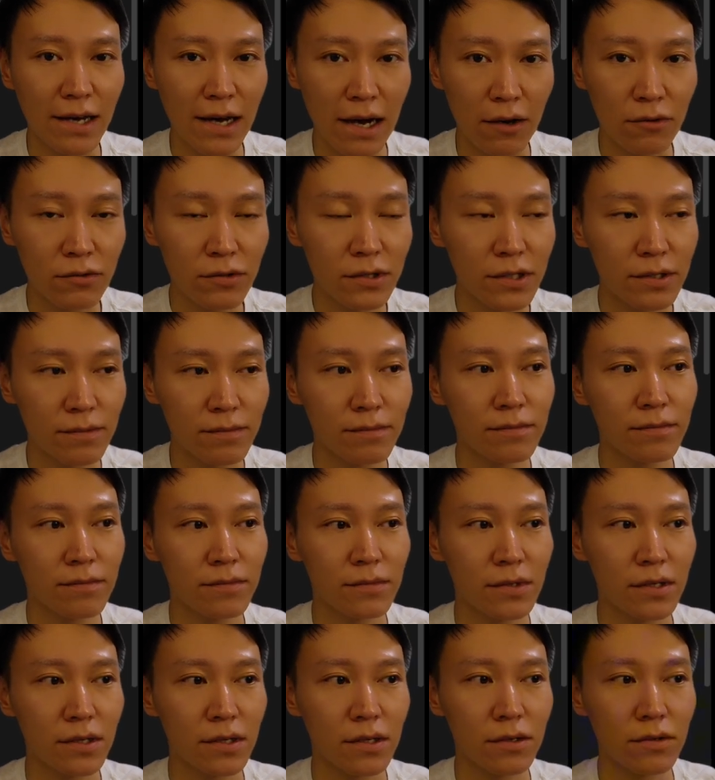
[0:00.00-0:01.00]
out.
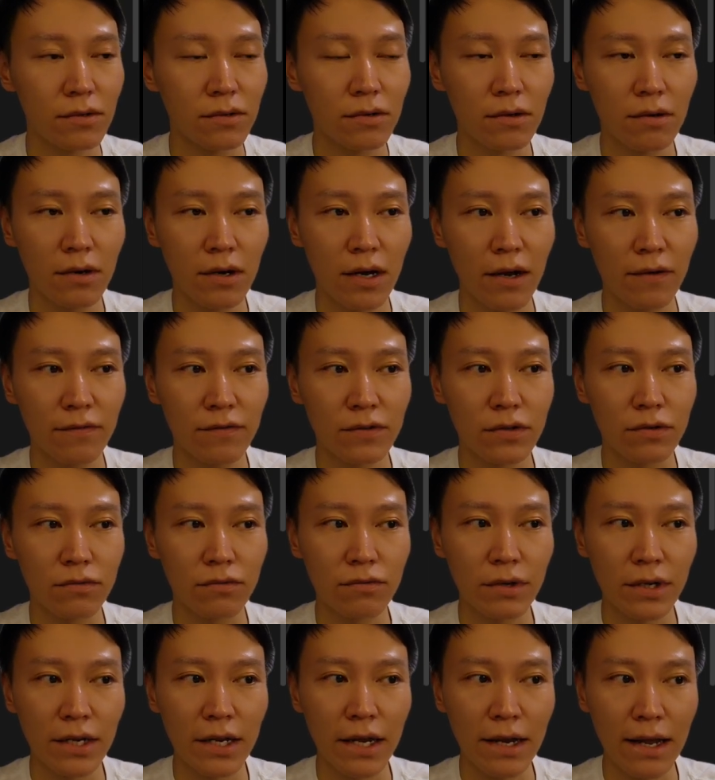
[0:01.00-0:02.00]
Yeah, you don't have to
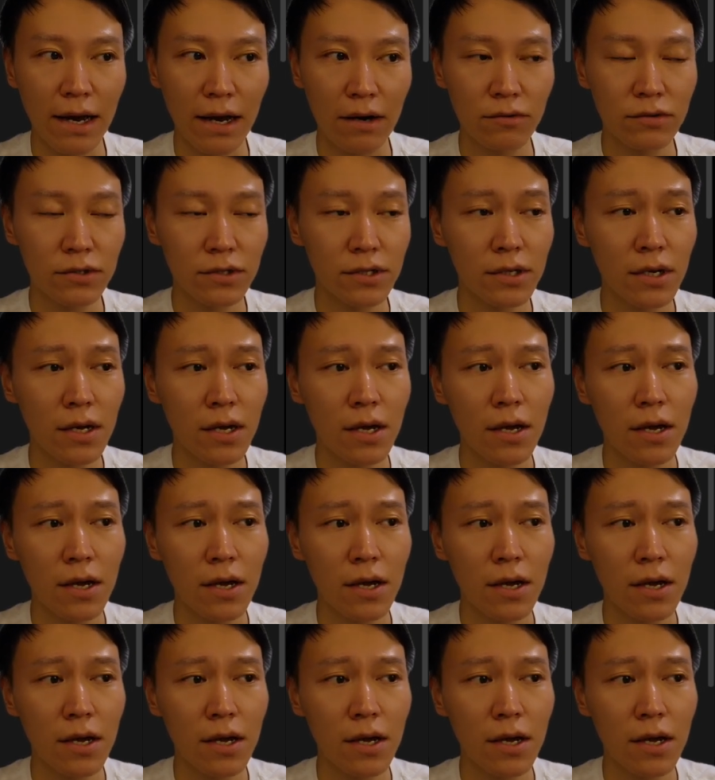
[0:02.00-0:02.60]
read it out.